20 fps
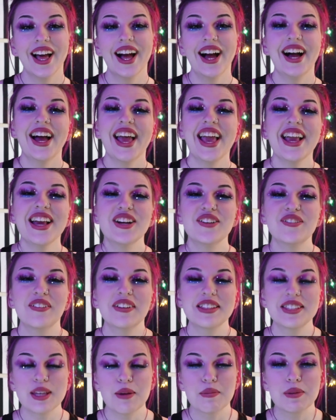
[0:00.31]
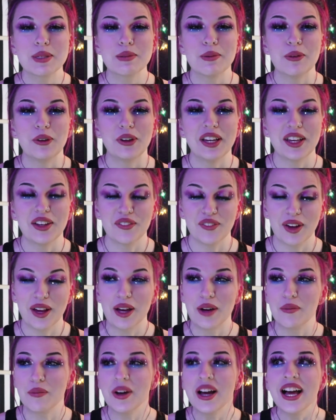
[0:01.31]
Hey, what's up, spooky
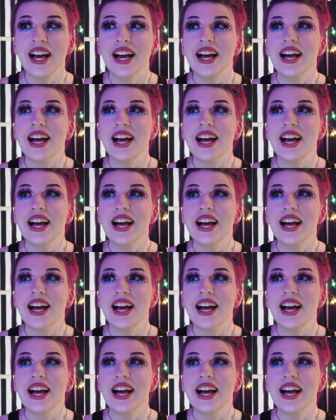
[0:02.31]
fam?